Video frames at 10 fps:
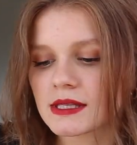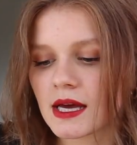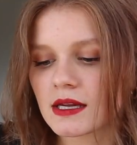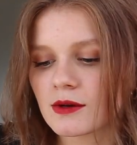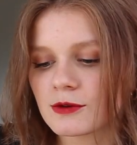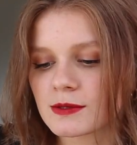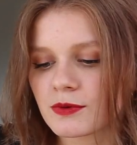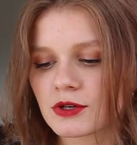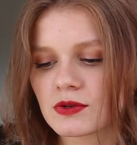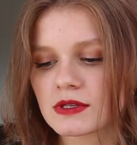said it was
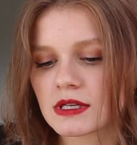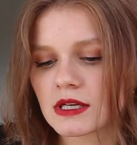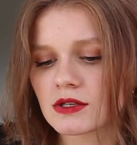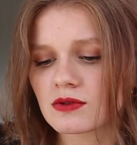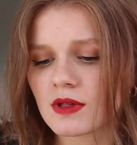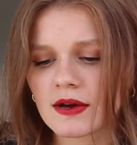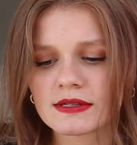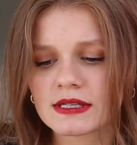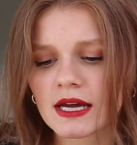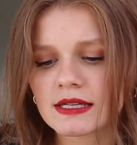produced in
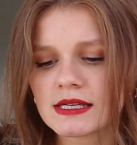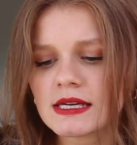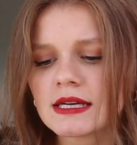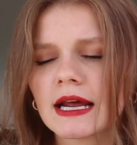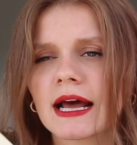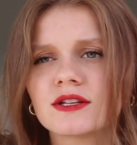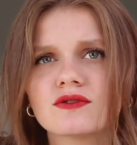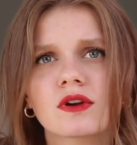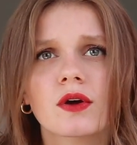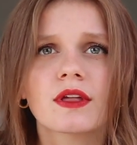2019, and I
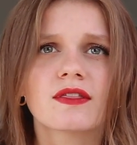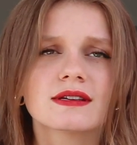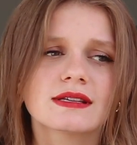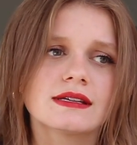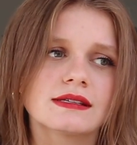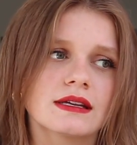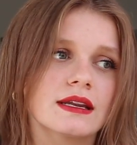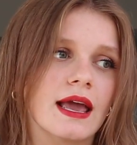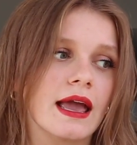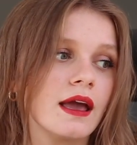do know that this isn't
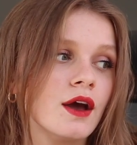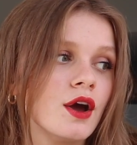a